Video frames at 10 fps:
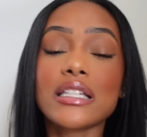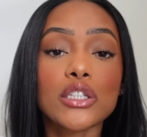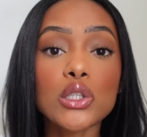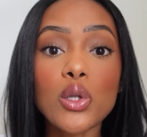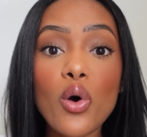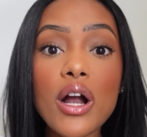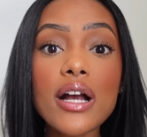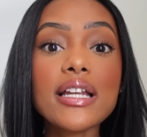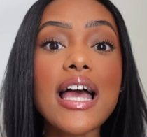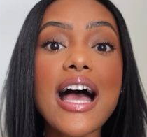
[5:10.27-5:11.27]
The
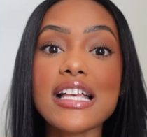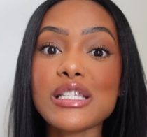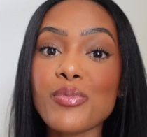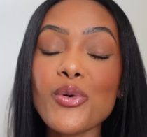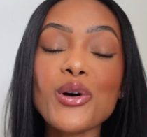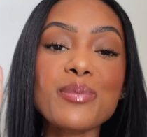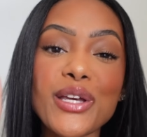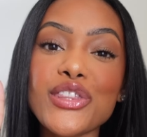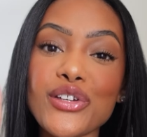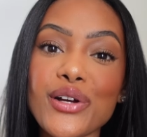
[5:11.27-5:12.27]
Lord has pulled
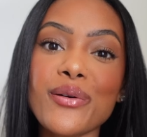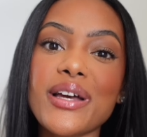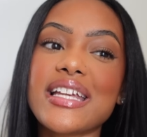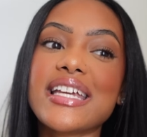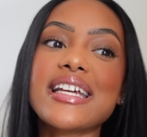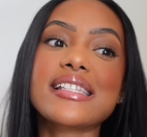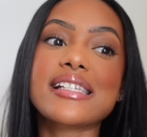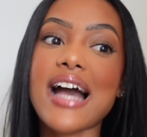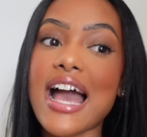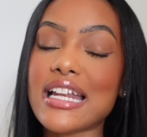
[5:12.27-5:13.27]
me through and he
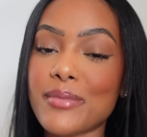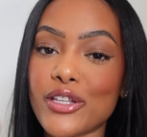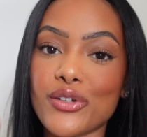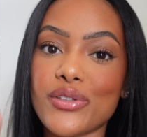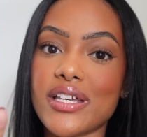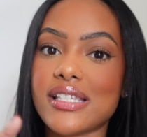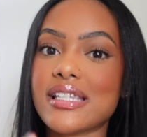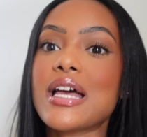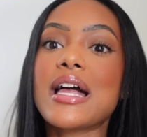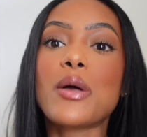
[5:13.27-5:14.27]
is guiding me through this.